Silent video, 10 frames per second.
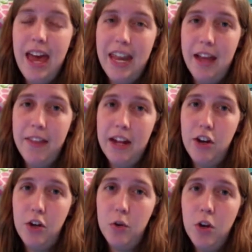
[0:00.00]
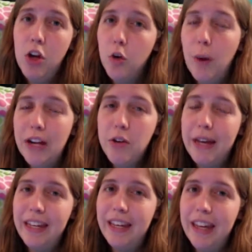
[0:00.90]
And on that note, why do
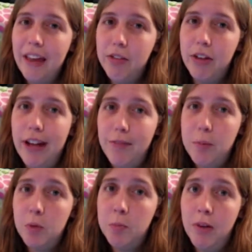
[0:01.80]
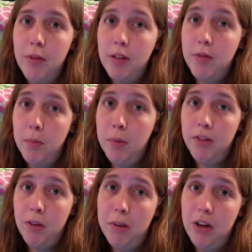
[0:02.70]
Hank and Katherine have the most perfect of all
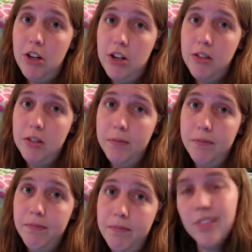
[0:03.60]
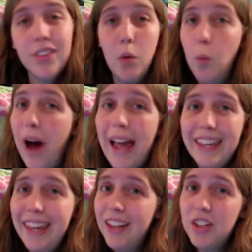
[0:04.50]
perfect marriages?
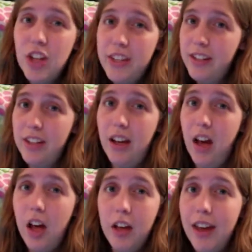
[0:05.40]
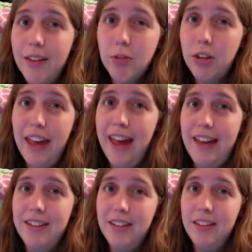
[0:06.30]
Why can't Jessica hug every
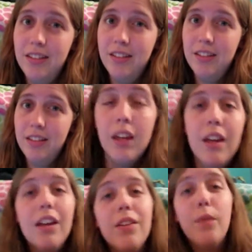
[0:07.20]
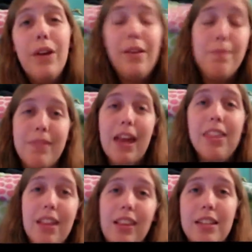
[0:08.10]
cat? Well,
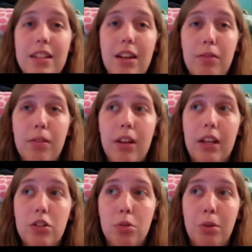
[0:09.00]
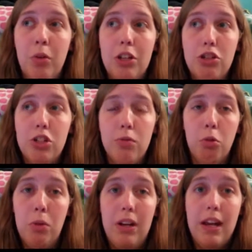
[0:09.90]
I think that's enough unanswerable questions
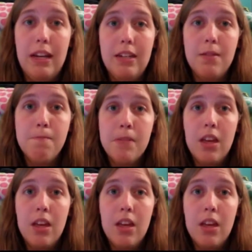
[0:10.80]
for one night.